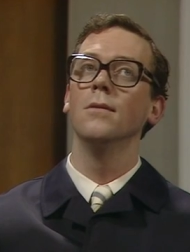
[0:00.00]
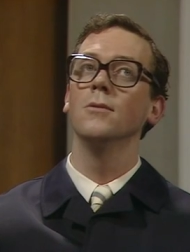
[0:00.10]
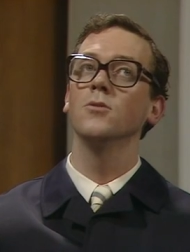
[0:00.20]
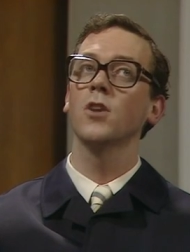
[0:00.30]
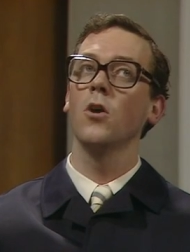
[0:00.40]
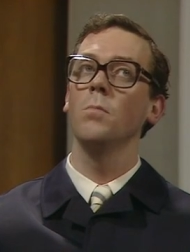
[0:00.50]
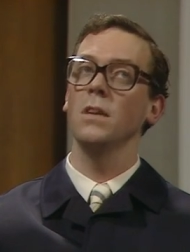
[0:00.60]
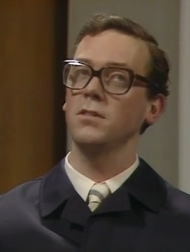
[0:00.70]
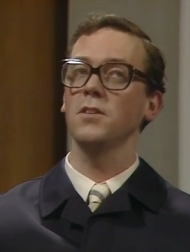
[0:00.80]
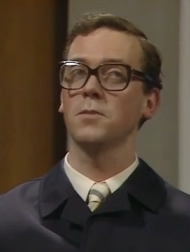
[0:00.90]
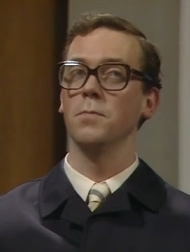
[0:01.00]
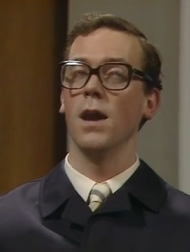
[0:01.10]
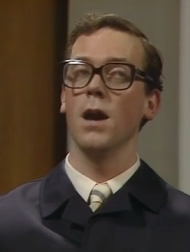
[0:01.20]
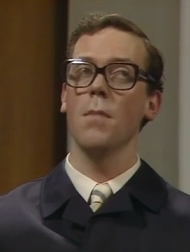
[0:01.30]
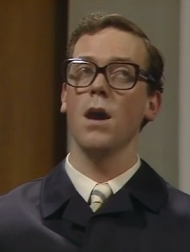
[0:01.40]
So Mrs.
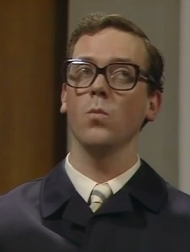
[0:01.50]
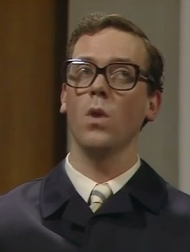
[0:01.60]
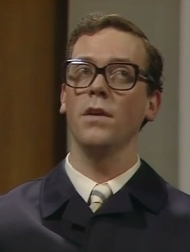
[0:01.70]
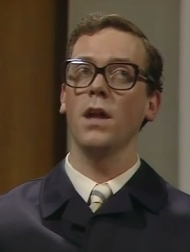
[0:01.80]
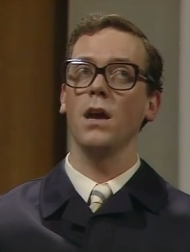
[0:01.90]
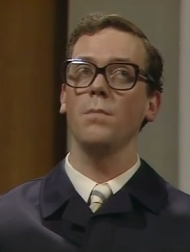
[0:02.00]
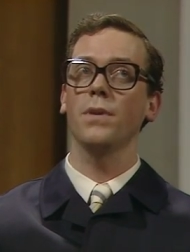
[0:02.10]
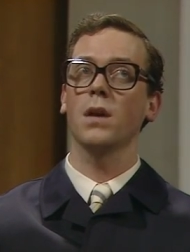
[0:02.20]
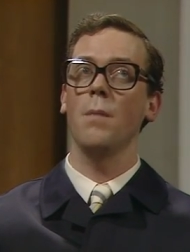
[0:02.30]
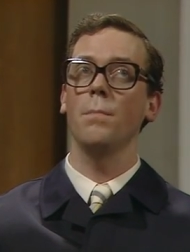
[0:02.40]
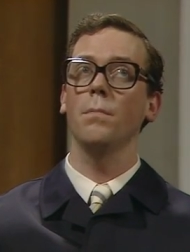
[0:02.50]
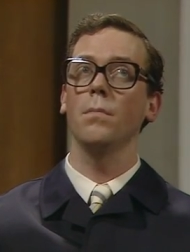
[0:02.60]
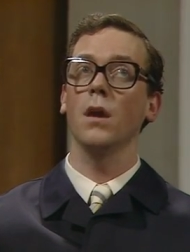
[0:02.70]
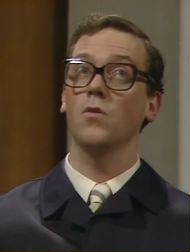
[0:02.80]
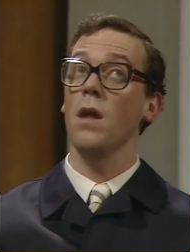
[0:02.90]
Smear might one day become
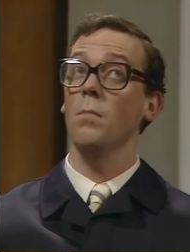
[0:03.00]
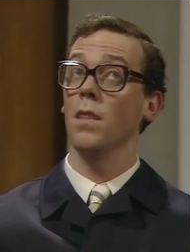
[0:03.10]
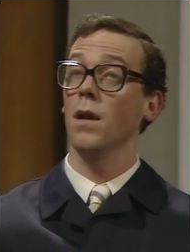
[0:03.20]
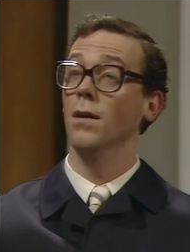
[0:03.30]
a grandmother.